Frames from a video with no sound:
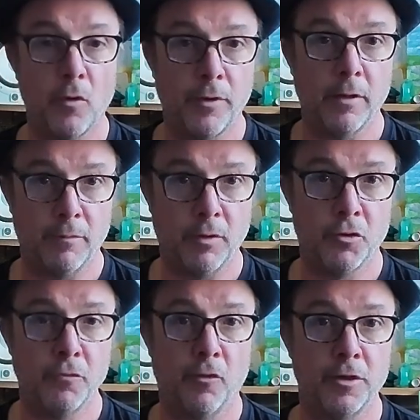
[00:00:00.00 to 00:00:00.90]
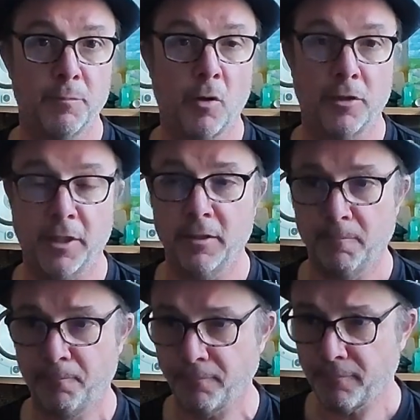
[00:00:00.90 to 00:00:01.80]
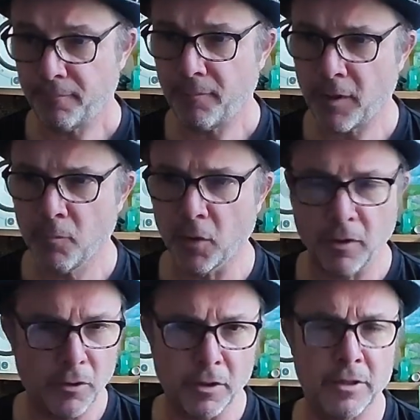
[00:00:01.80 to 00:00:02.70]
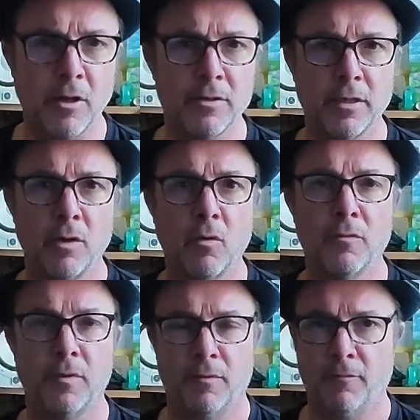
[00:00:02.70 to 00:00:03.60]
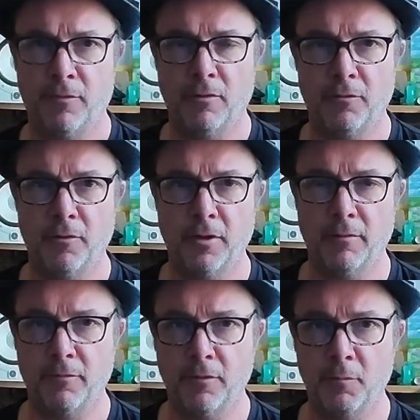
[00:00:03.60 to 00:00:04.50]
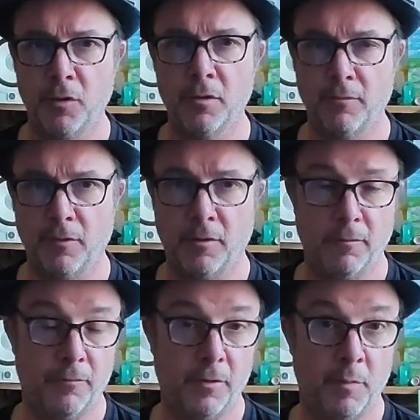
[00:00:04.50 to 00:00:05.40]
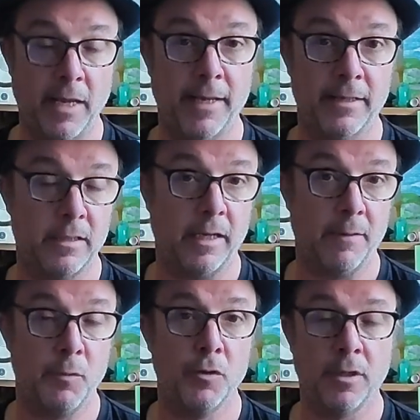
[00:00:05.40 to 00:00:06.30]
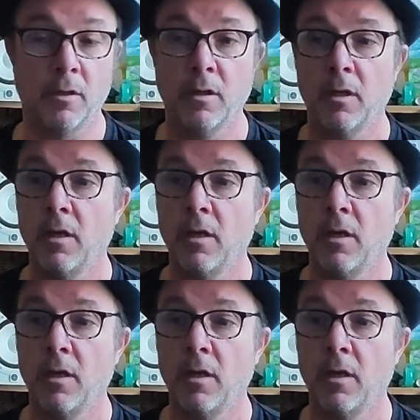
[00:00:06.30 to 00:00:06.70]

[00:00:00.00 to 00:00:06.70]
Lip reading: the Two Voices project. But the other songs that I wrote for the play, it's like a musical.